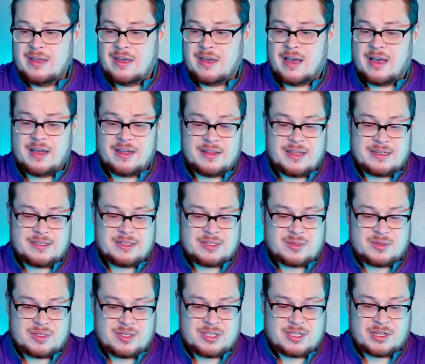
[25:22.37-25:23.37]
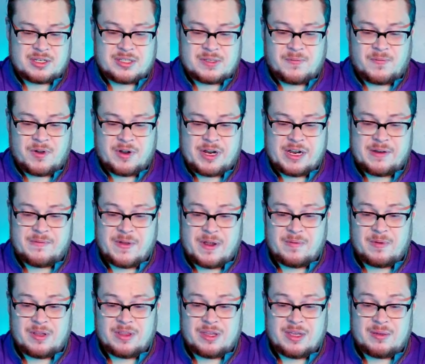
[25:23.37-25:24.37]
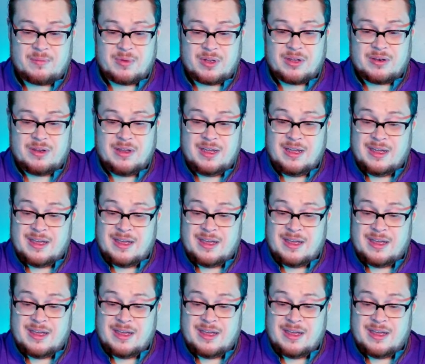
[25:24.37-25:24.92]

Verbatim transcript: Uh, that just sucks the fun out of everything, but